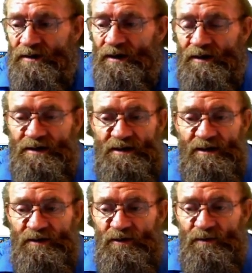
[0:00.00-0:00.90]
You can
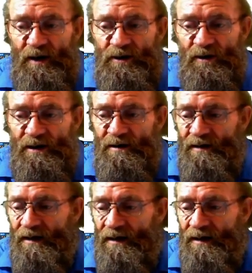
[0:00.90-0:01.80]
still do
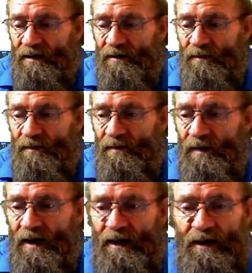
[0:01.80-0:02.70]
manually
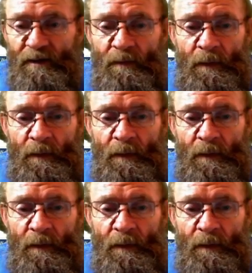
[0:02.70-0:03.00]
by